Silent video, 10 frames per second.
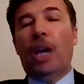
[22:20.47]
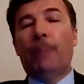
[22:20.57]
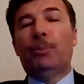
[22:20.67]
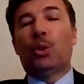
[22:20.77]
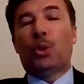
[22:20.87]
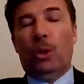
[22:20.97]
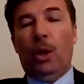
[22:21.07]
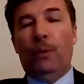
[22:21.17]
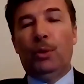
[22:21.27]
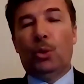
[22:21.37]
chapter
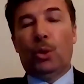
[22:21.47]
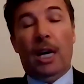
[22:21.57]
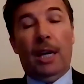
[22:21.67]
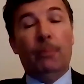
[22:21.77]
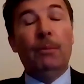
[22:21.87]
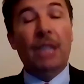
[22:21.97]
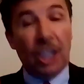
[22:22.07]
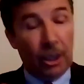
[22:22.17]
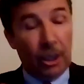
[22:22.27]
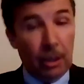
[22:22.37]
of the Quran,
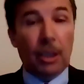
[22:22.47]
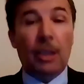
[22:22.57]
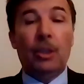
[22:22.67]
meaning